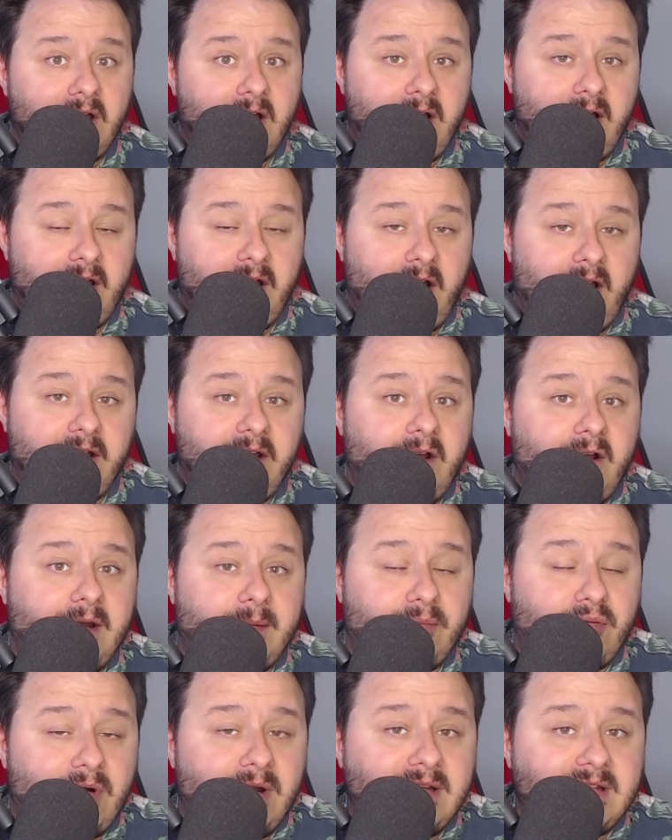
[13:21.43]

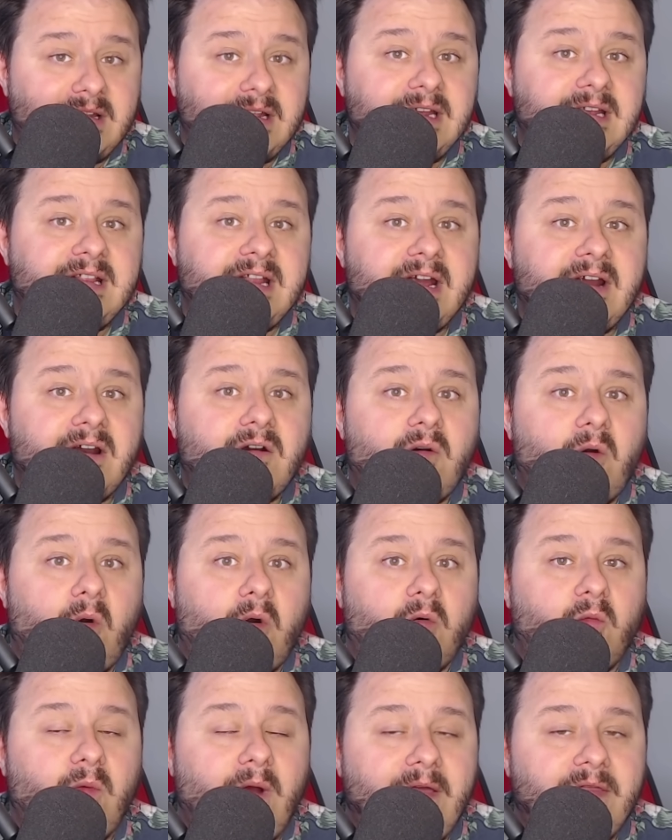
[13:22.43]
Ayanna Pressley there,
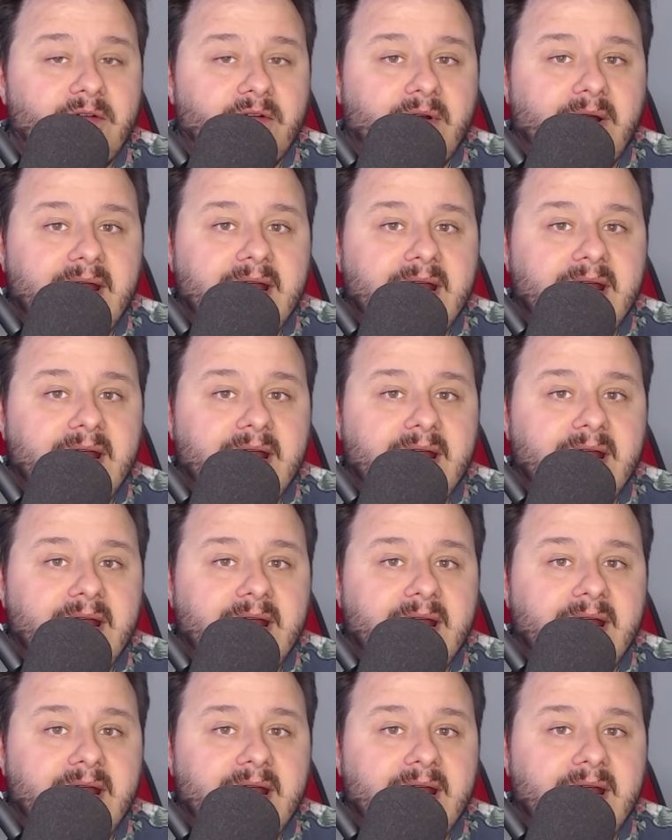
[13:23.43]
or whether